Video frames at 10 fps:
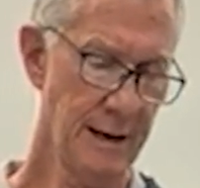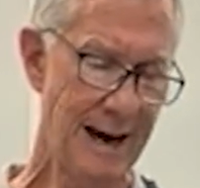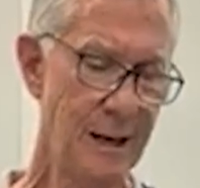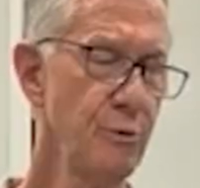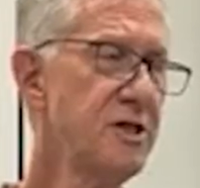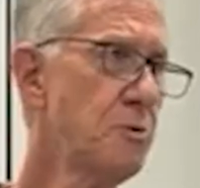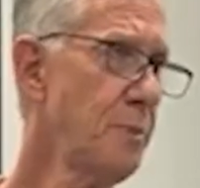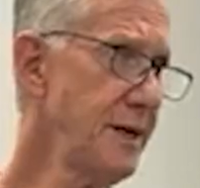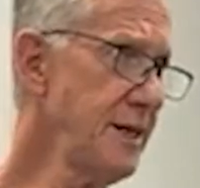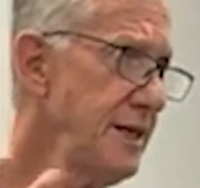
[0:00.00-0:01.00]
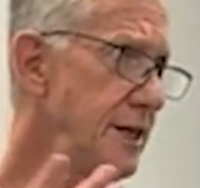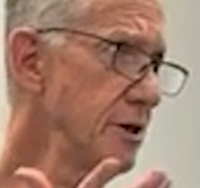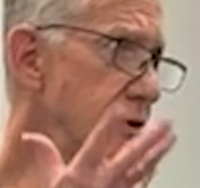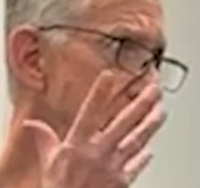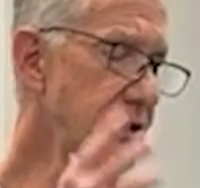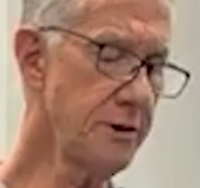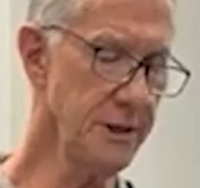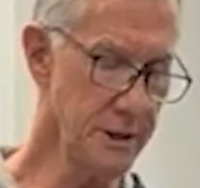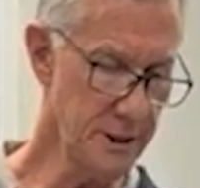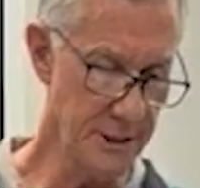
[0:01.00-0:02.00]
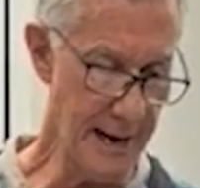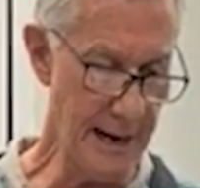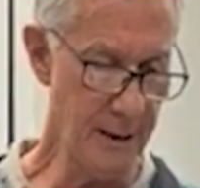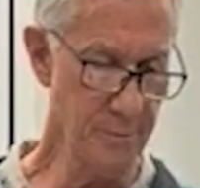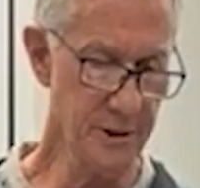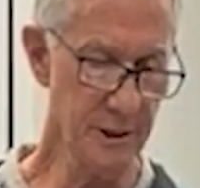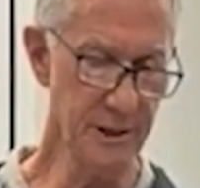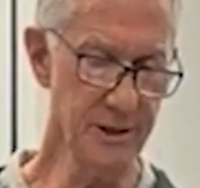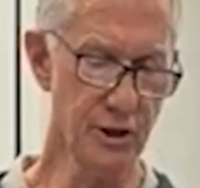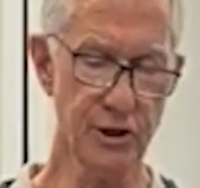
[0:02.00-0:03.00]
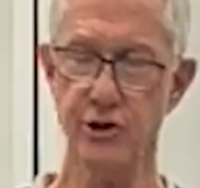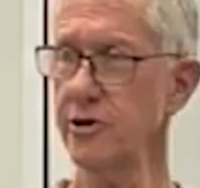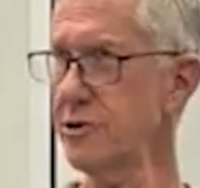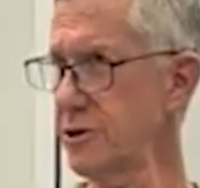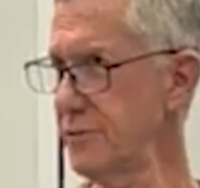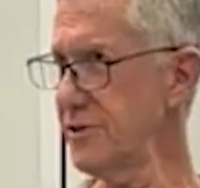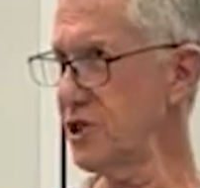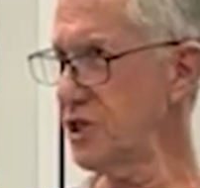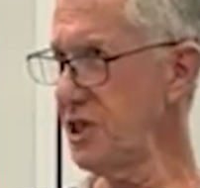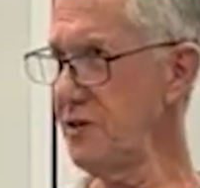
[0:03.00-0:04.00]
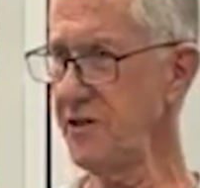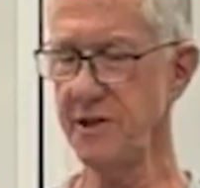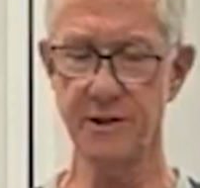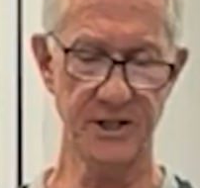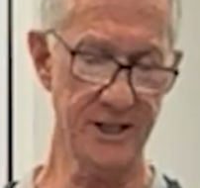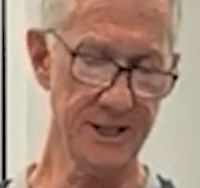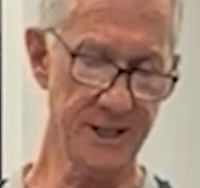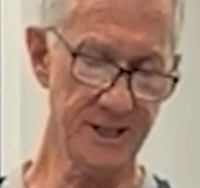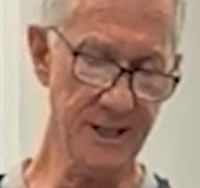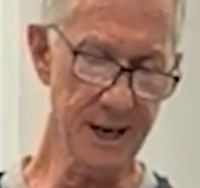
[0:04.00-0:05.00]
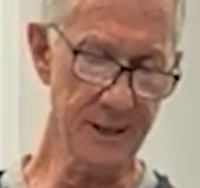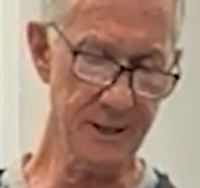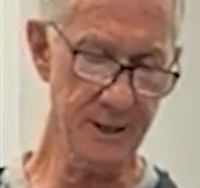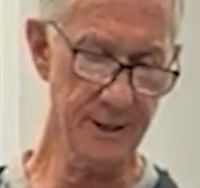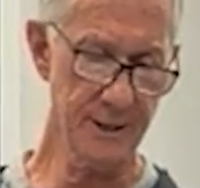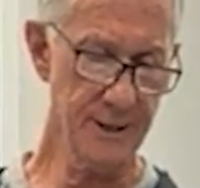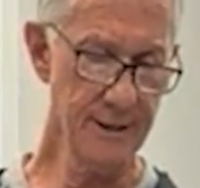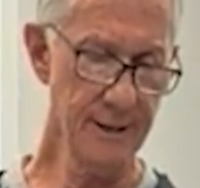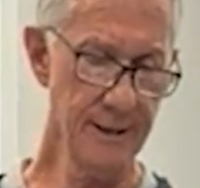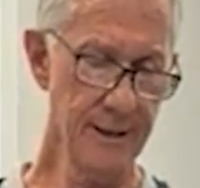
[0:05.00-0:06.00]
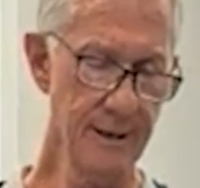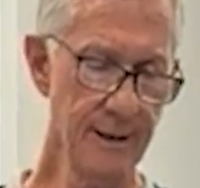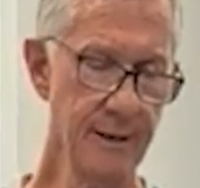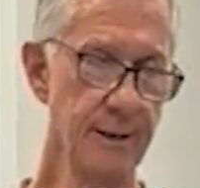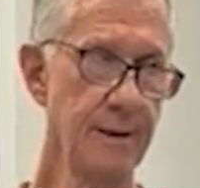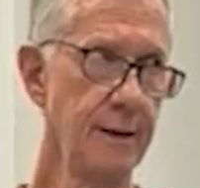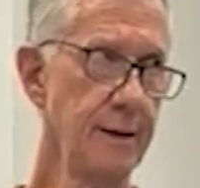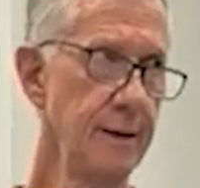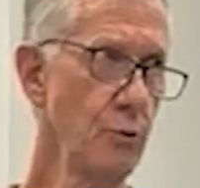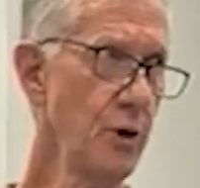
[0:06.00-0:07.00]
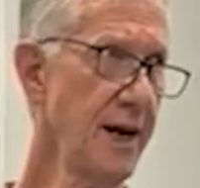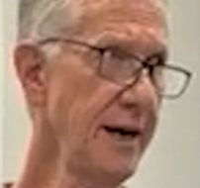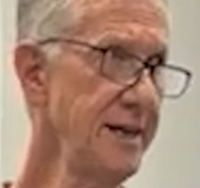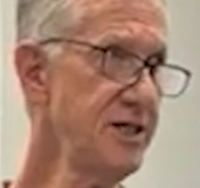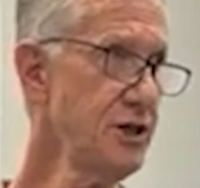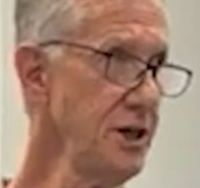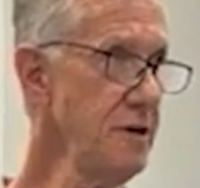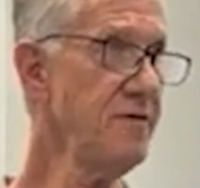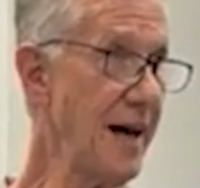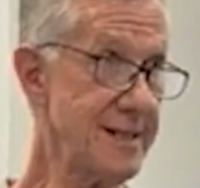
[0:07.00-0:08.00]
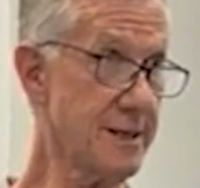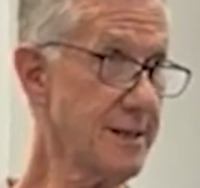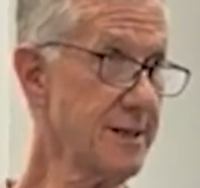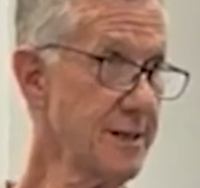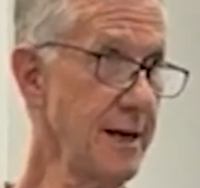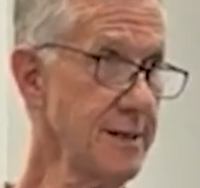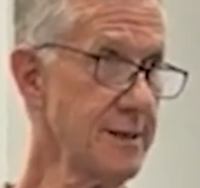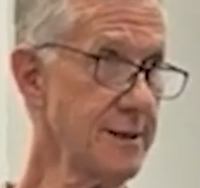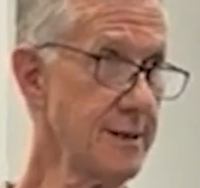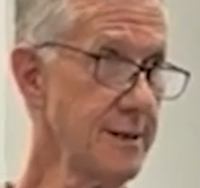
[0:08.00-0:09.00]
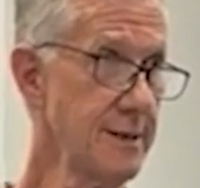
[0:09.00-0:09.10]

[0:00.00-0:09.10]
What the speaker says: I would spend years in these jobs in search of achieving success, and when I achieved that success,